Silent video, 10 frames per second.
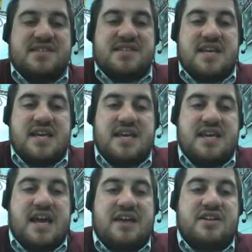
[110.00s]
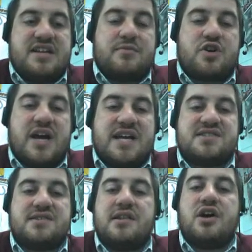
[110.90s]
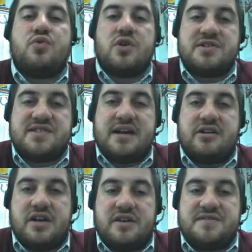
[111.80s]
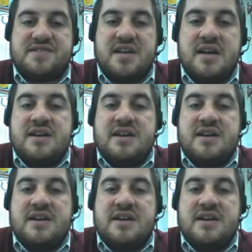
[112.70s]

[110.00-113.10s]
is he and the Democrats lower tariffs